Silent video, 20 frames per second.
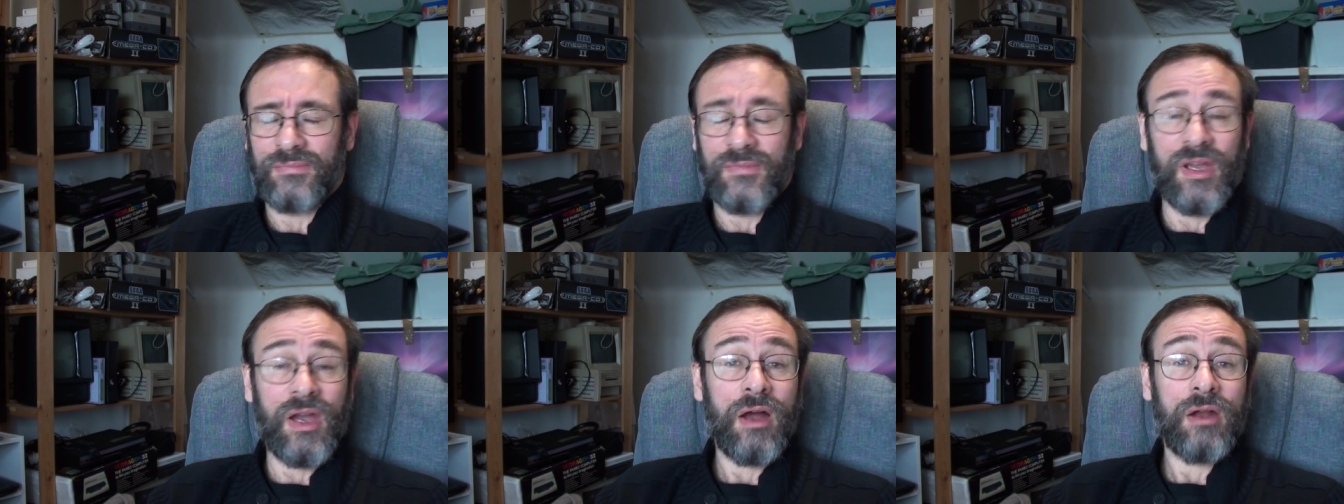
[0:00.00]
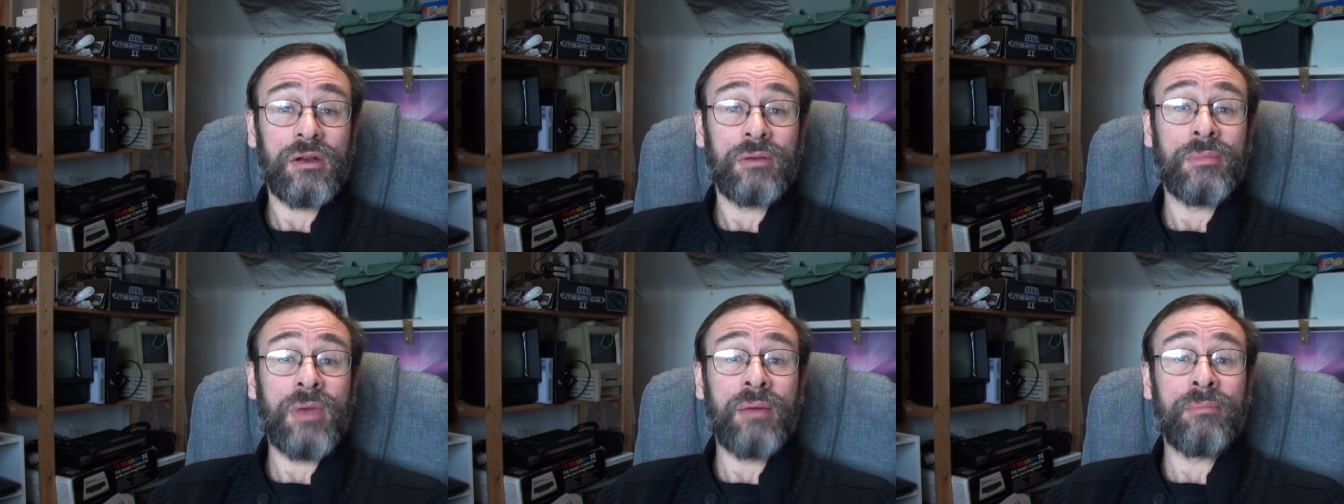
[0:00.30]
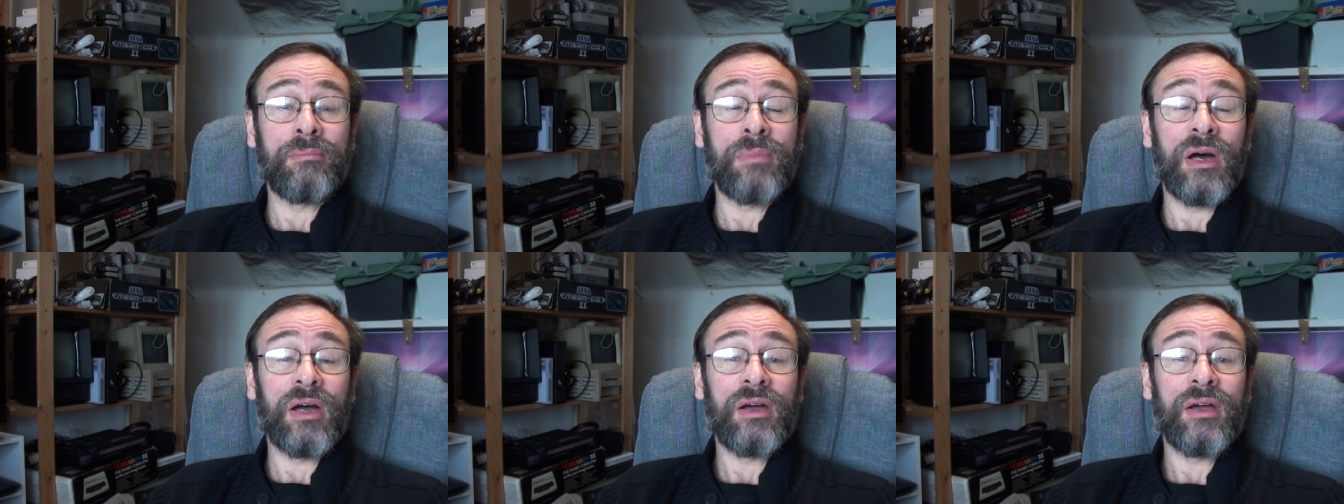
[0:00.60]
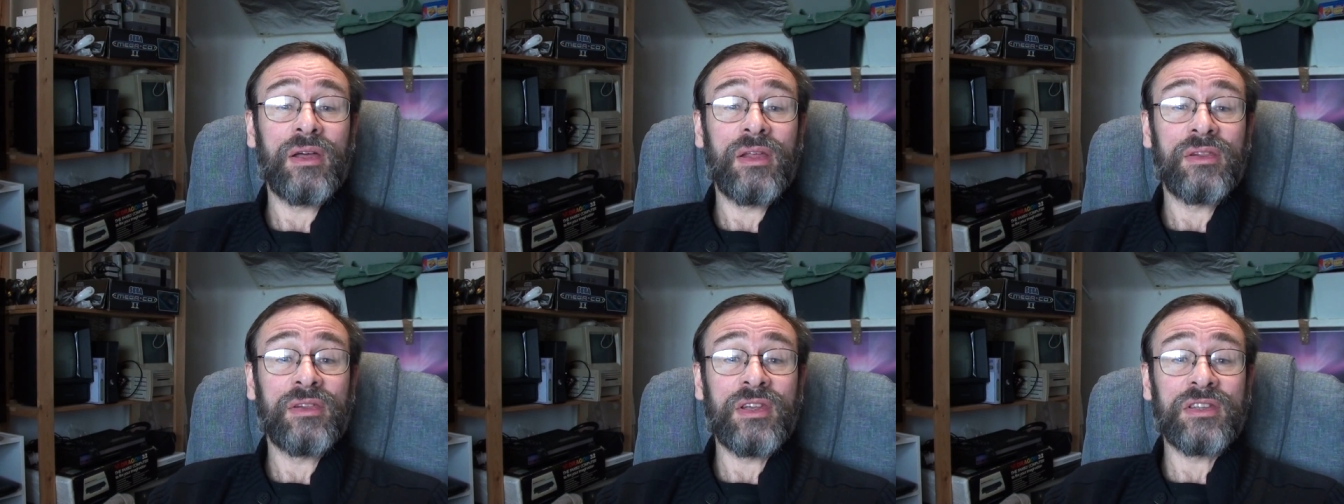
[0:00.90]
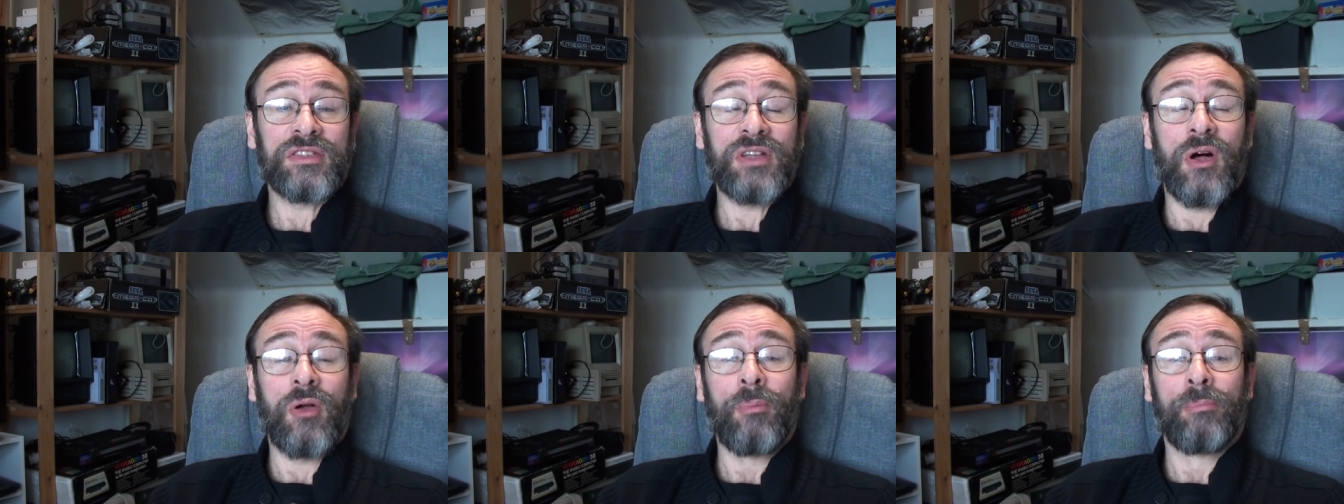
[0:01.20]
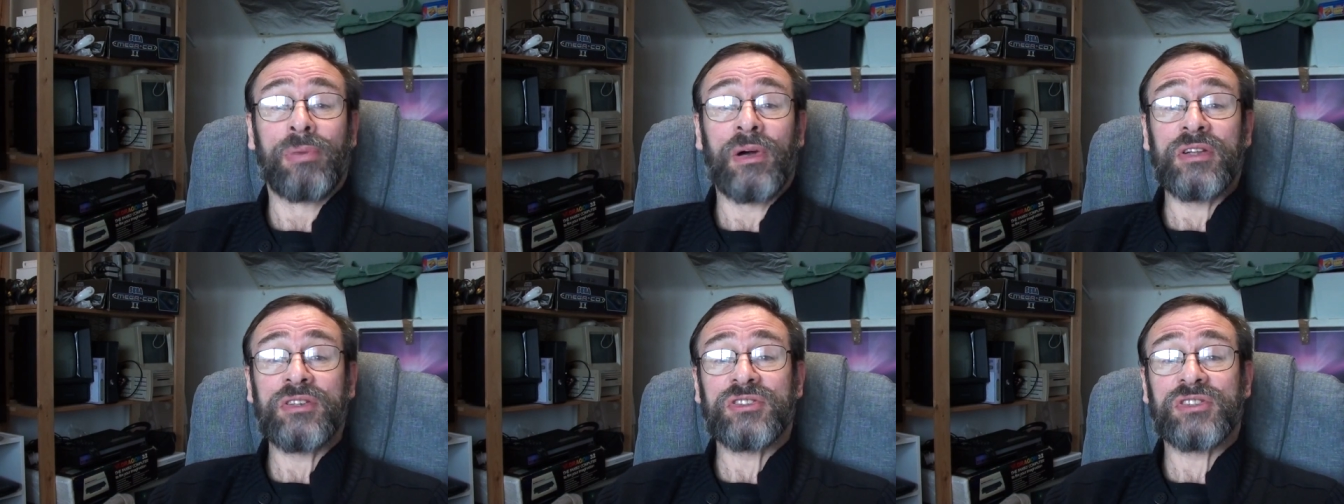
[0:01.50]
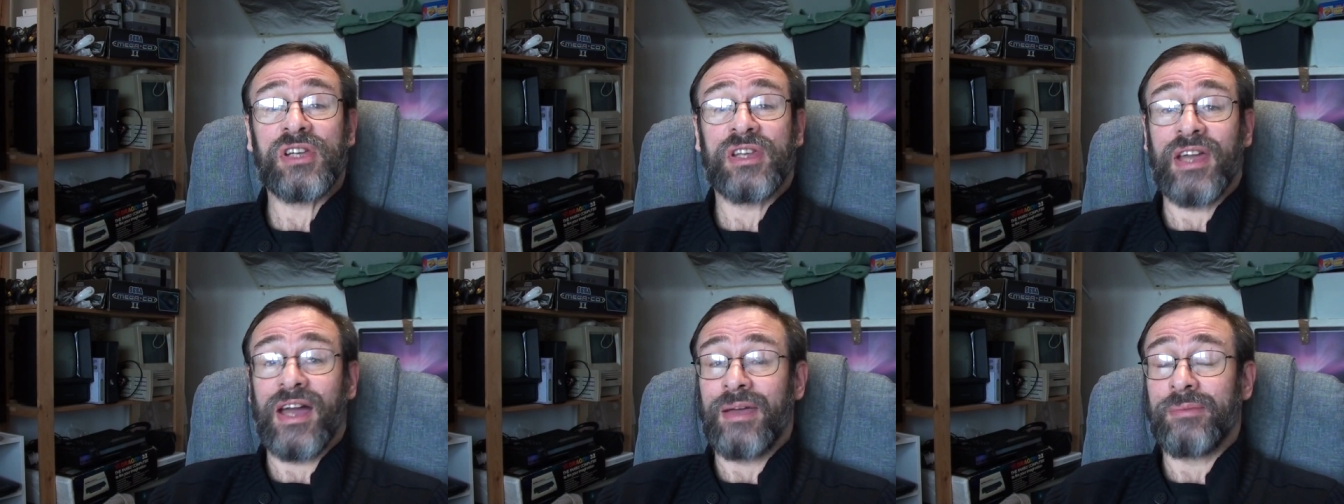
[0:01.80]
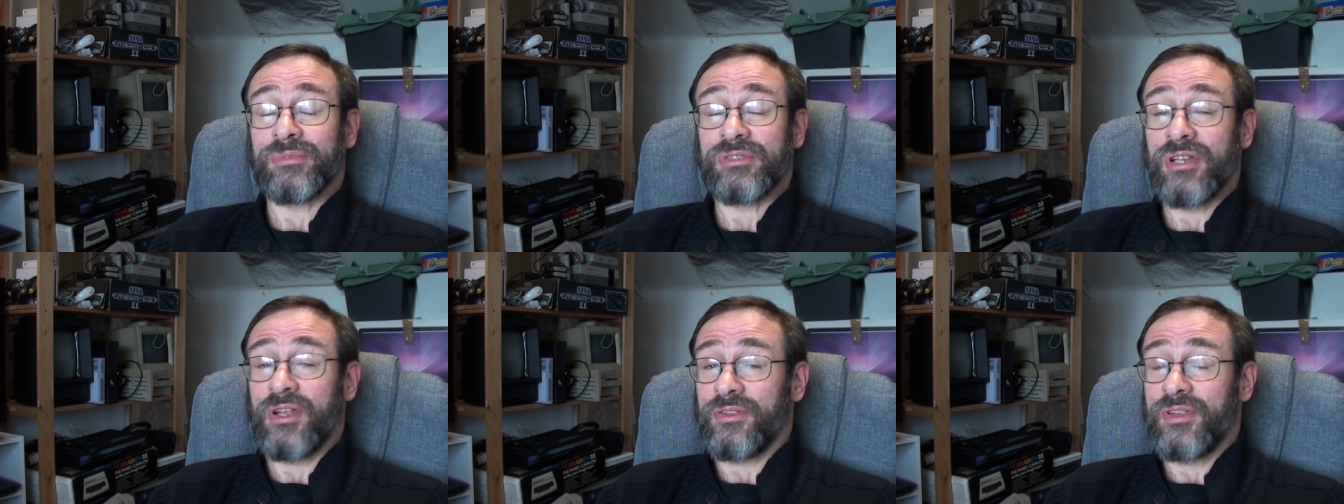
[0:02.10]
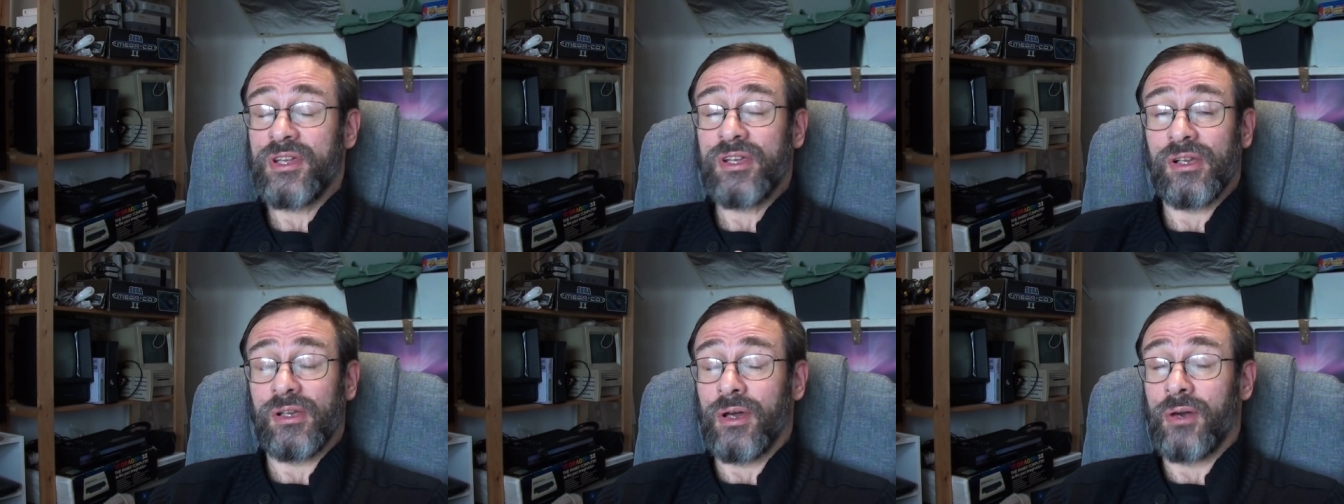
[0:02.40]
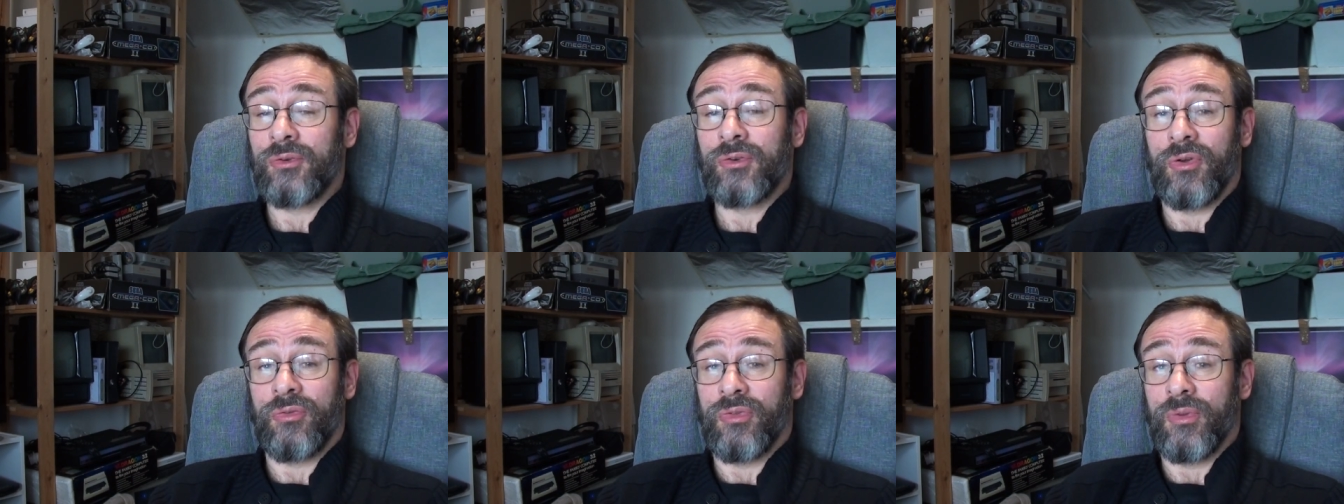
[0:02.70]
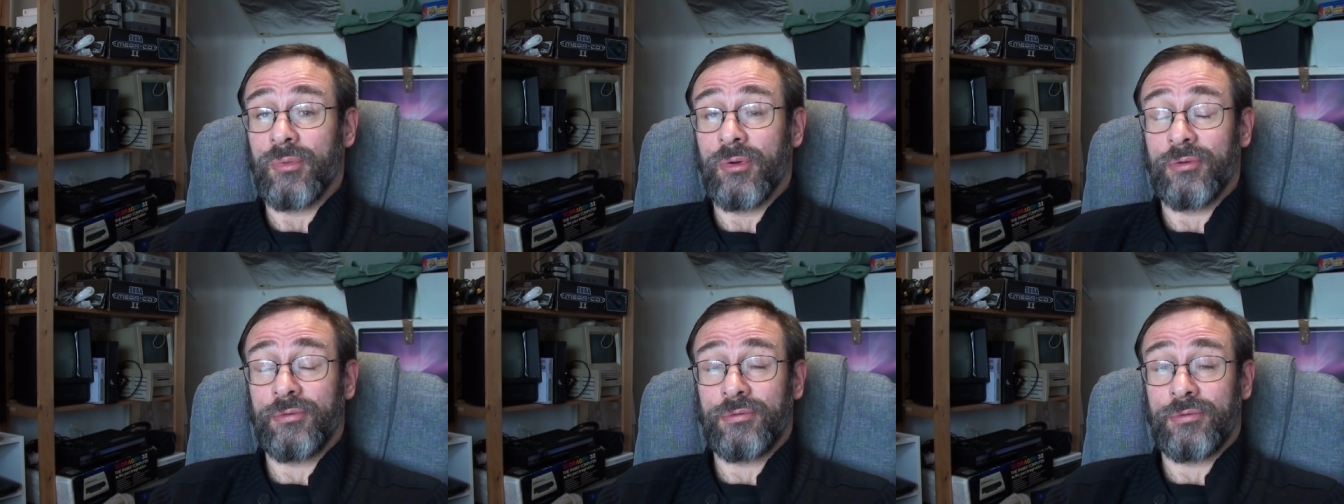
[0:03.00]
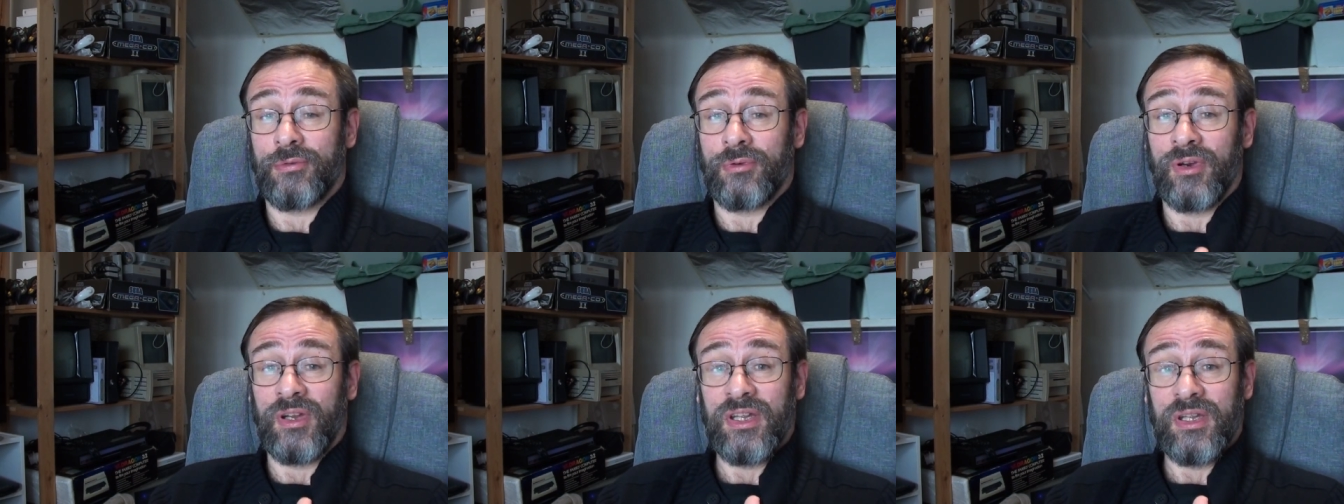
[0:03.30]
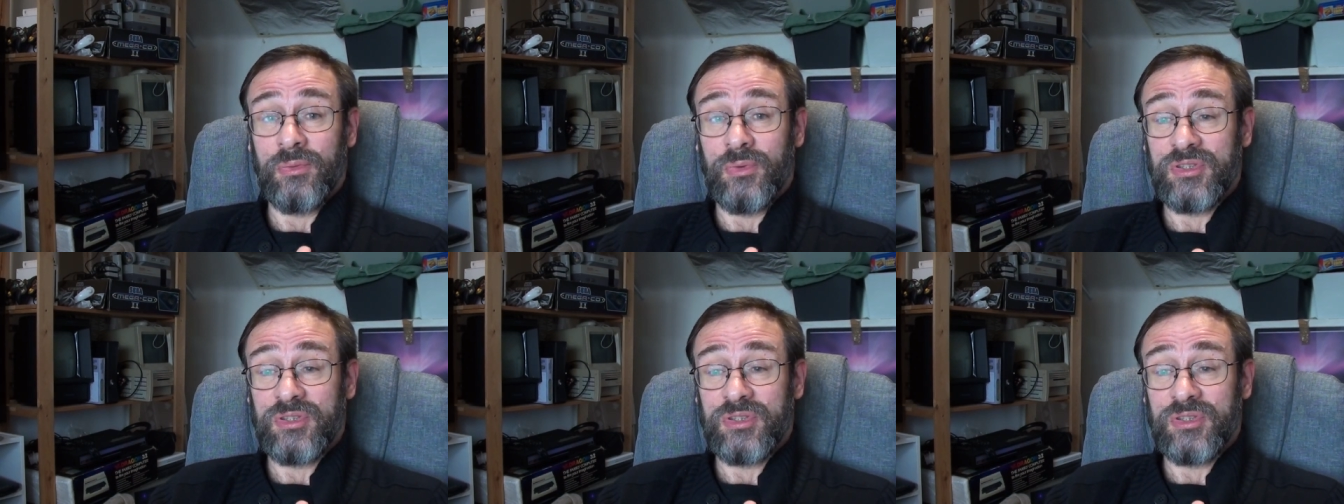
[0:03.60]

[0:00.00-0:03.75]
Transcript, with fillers: Can't remember. There's a whole bunch of games, and I think a load of them are free,